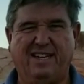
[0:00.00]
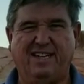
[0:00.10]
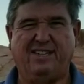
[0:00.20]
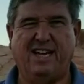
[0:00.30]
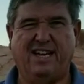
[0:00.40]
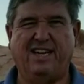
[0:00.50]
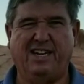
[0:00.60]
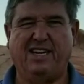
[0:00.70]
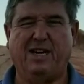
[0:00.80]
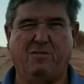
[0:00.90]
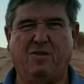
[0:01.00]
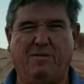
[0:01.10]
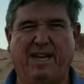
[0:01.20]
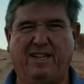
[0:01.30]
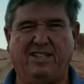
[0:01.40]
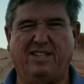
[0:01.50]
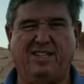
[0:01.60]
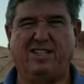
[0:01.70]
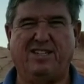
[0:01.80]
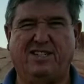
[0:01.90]
And he's had it in a number of
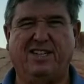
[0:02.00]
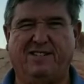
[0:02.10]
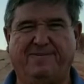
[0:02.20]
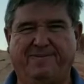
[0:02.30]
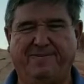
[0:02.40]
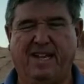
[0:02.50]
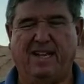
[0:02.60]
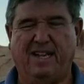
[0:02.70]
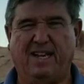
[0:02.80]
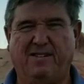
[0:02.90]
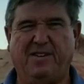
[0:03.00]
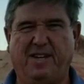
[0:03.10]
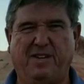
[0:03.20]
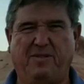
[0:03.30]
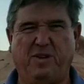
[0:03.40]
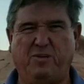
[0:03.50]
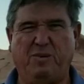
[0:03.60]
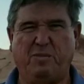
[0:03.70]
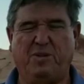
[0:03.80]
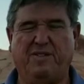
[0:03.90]
magazines since then. And if any of your
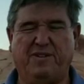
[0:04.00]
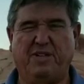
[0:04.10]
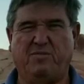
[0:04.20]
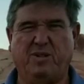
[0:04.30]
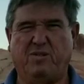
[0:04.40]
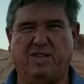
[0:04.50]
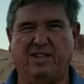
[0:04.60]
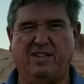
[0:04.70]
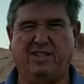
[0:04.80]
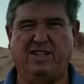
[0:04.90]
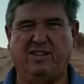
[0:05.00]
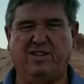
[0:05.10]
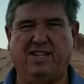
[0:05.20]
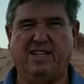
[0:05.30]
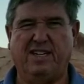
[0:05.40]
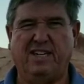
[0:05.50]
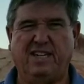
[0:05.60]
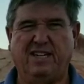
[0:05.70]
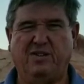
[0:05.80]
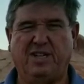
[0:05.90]
people on Facebook, like I said, you can
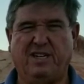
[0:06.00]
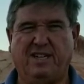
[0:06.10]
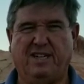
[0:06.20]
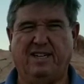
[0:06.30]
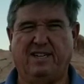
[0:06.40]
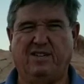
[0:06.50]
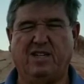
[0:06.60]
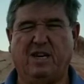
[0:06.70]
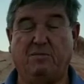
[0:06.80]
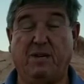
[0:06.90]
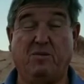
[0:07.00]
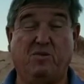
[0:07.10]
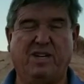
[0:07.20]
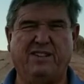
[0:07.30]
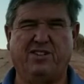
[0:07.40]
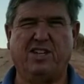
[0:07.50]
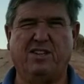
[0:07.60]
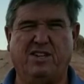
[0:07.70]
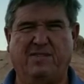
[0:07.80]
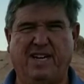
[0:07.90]
look up, number one, the
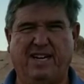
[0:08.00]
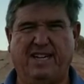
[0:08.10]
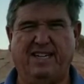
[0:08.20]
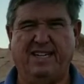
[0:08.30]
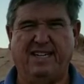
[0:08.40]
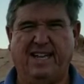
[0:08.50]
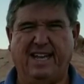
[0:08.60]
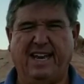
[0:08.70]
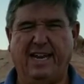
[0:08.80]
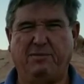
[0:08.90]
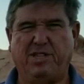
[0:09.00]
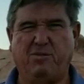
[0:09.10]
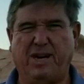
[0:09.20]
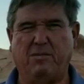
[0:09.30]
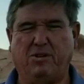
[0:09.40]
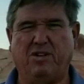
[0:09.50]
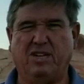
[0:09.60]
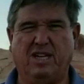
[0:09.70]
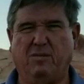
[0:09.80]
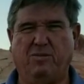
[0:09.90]
Southern Nevada AMC Rambler
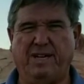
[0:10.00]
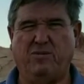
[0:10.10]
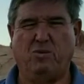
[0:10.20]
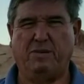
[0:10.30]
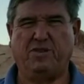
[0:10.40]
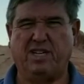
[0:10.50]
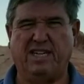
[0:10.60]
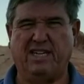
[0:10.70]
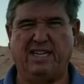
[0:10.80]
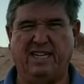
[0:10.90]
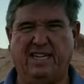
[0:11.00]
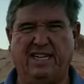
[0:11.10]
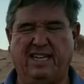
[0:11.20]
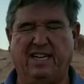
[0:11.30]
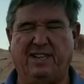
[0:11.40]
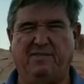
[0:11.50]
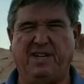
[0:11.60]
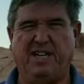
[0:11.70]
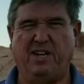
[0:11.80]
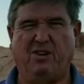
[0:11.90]
Club. We have a website, and the
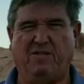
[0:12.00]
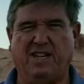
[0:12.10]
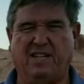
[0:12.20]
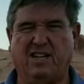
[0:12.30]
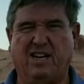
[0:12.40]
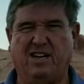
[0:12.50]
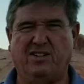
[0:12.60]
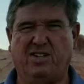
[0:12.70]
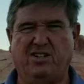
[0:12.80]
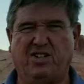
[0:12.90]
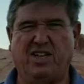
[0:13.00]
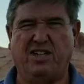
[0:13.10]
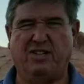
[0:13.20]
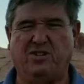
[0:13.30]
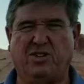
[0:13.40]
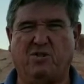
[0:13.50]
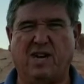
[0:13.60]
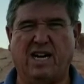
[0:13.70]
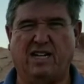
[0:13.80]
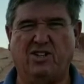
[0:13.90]
video of that car is on Jay Leno's
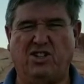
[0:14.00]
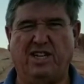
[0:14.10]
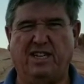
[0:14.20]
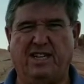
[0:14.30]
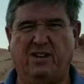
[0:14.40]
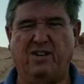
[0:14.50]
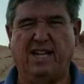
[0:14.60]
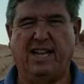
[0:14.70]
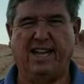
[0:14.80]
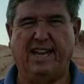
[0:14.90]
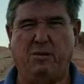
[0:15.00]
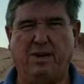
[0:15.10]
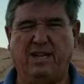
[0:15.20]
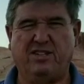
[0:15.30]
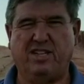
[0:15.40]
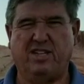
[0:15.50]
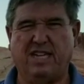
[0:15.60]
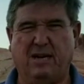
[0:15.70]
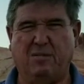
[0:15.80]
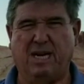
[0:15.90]
garage. Jay Leno AMX
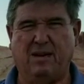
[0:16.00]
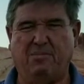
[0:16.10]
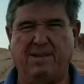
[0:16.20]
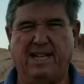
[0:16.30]
will come up.